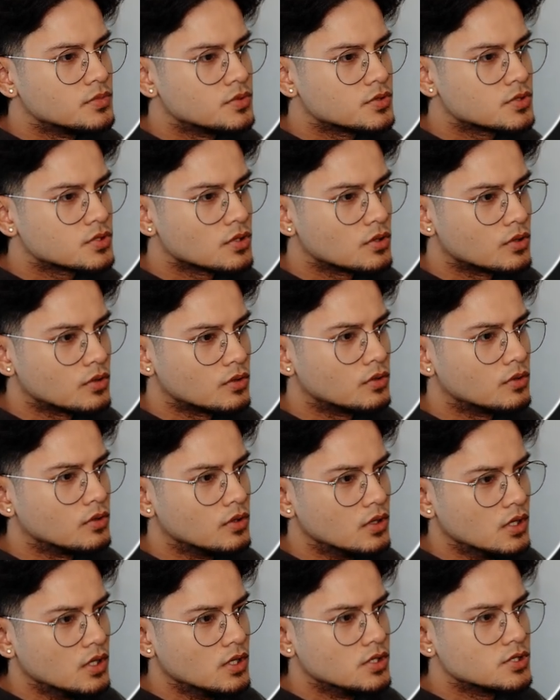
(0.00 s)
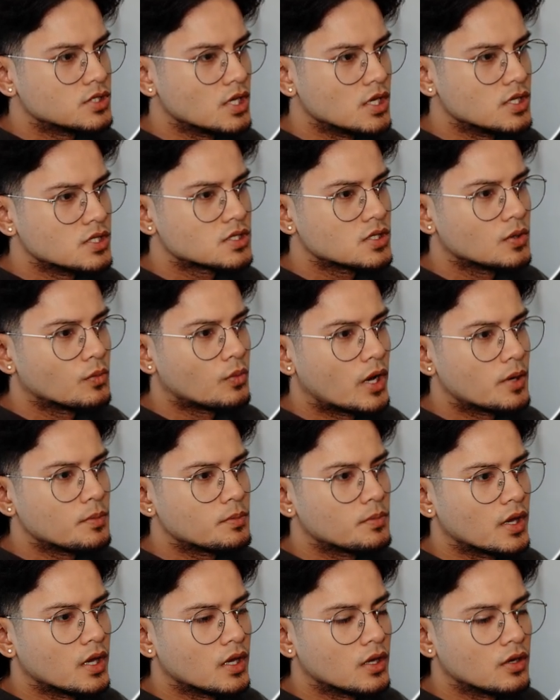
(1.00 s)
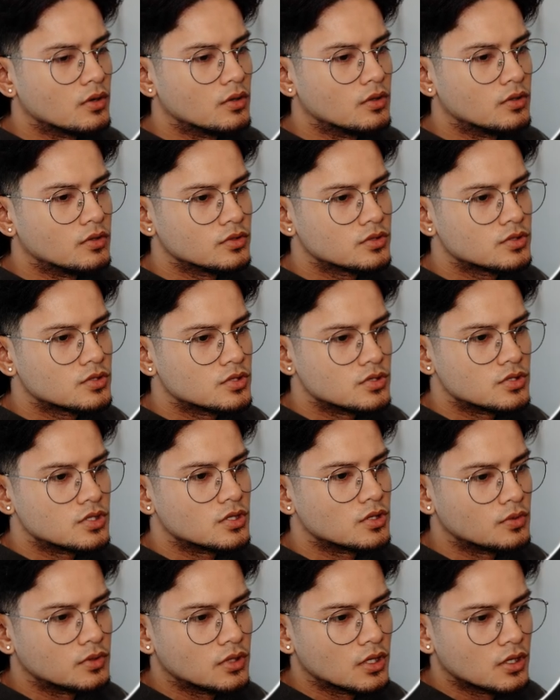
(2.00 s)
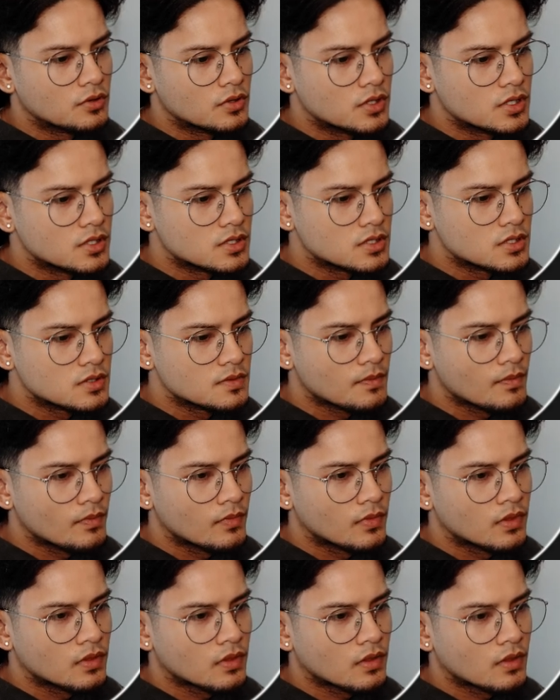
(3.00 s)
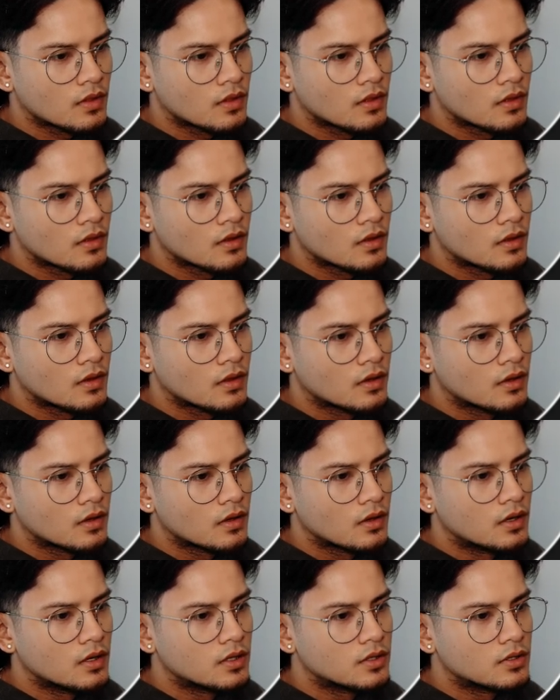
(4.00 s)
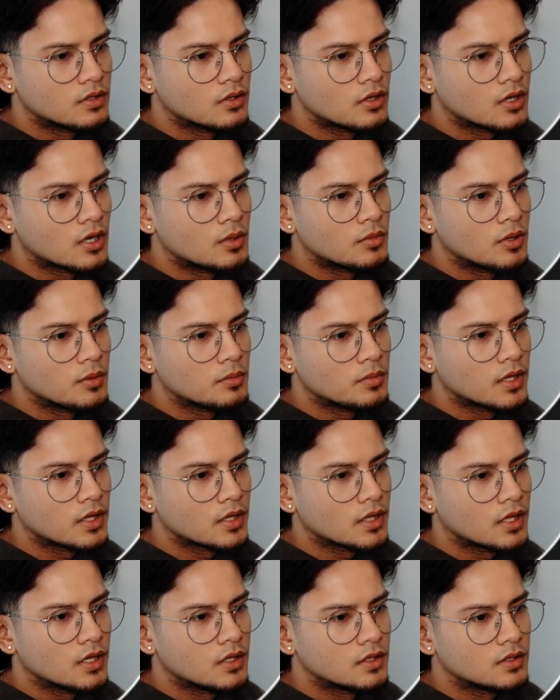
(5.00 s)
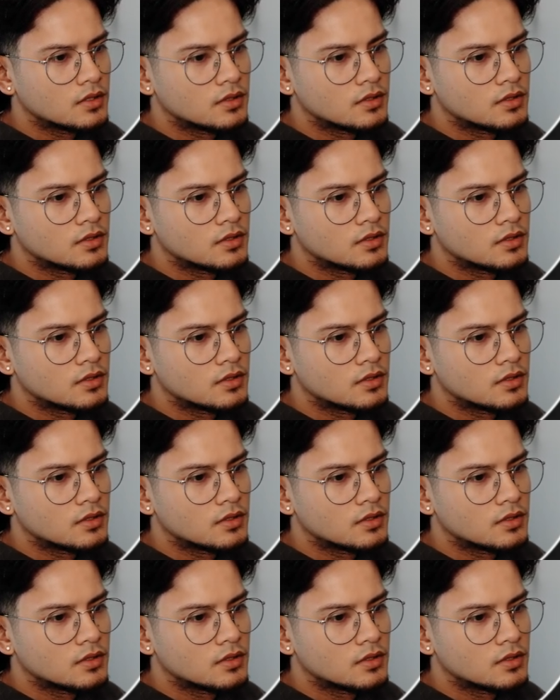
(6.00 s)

So change the wipe angle to 0 degrees. And it'll come up like that.